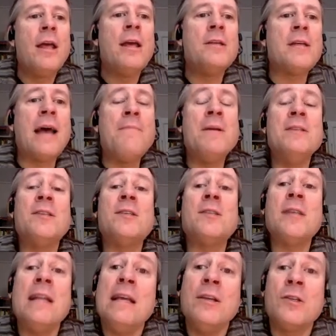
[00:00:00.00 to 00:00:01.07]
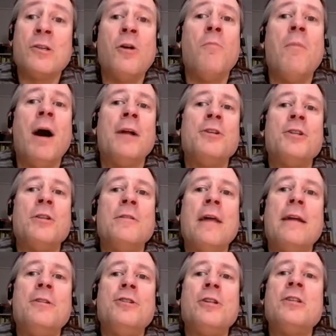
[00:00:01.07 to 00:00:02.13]
is I've been sitting so much
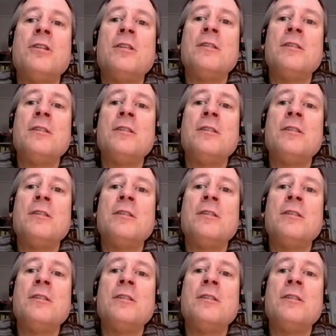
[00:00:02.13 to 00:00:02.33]
that just